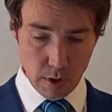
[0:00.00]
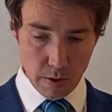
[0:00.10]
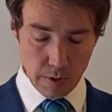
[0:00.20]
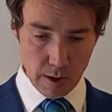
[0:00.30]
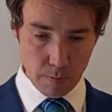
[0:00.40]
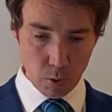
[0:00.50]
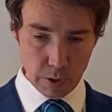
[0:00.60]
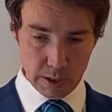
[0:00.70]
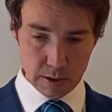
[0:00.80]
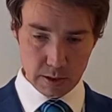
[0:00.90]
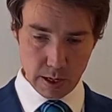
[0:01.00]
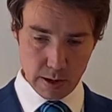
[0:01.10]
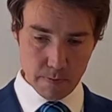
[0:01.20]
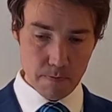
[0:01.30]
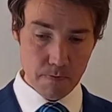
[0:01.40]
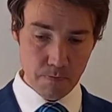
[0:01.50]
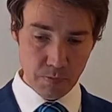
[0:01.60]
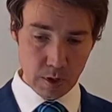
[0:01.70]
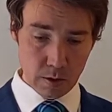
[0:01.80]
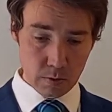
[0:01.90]
at that point a
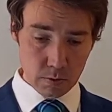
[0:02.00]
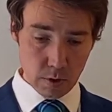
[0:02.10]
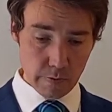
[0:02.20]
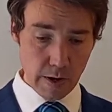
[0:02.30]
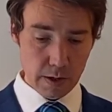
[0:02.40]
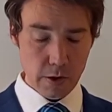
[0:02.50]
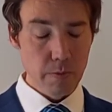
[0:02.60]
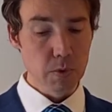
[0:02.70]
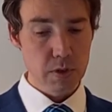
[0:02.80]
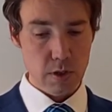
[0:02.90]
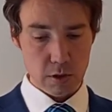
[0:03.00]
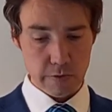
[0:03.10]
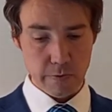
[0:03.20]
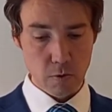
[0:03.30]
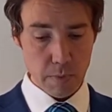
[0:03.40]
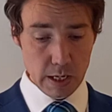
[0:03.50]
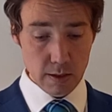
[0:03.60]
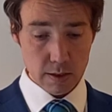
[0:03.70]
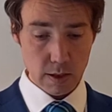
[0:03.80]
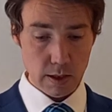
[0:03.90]
vacuum will start to form
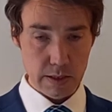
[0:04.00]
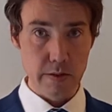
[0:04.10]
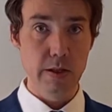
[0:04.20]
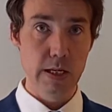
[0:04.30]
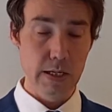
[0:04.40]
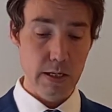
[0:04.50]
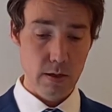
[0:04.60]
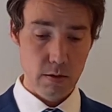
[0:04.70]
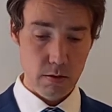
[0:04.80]
inside the